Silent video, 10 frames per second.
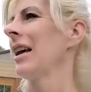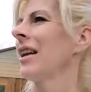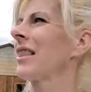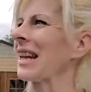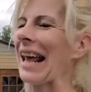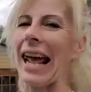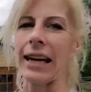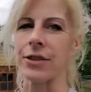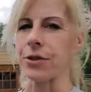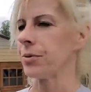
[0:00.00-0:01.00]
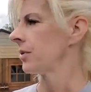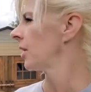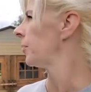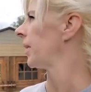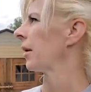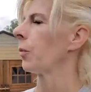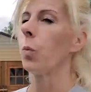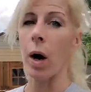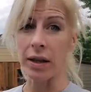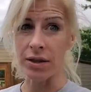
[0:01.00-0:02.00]
Not that I had to, but I
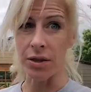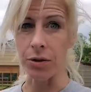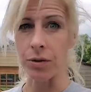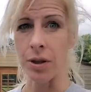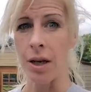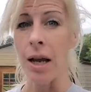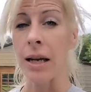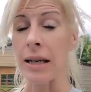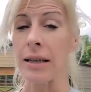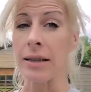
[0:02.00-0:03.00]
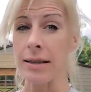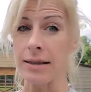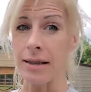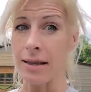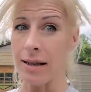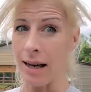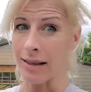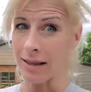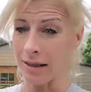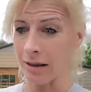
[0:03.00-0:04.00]
wanted to, because I had to
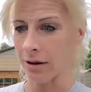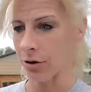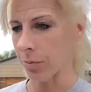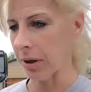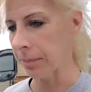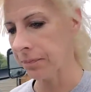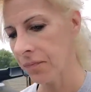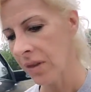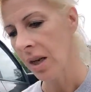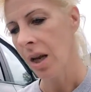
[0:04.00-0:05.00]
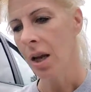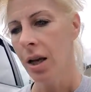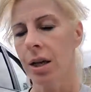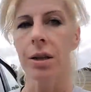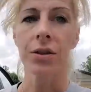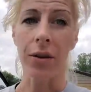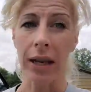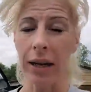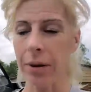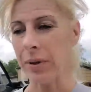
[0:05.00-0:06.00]
get another drill bit. So that
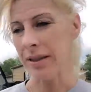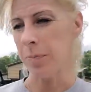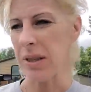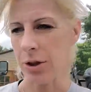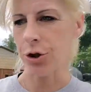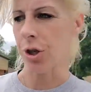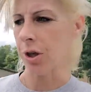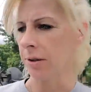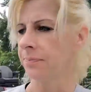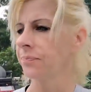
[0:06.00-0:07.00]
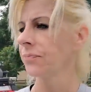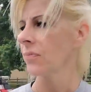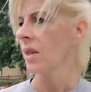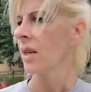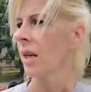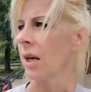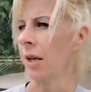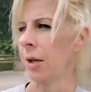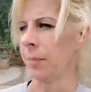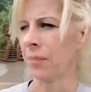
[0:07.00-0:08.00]
other one is a piece of junk.
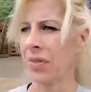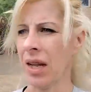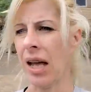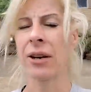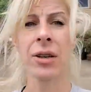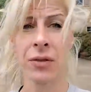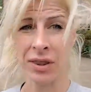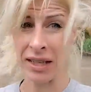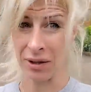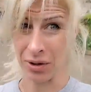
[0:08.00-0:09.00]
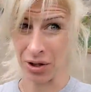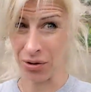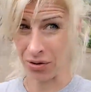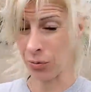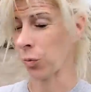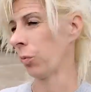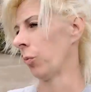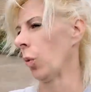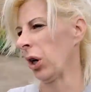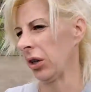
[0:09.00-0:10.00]
Um, I don't even think it'll go through
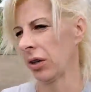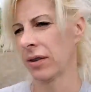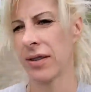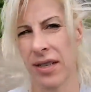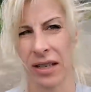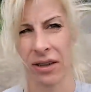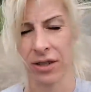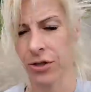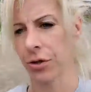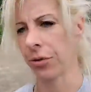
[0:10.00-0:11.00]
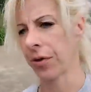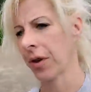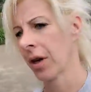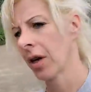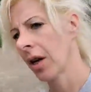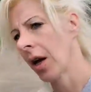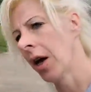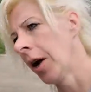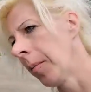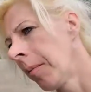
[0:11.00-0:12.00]
wood, to tell you the truth.
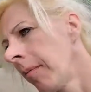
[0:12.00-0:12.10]
Um,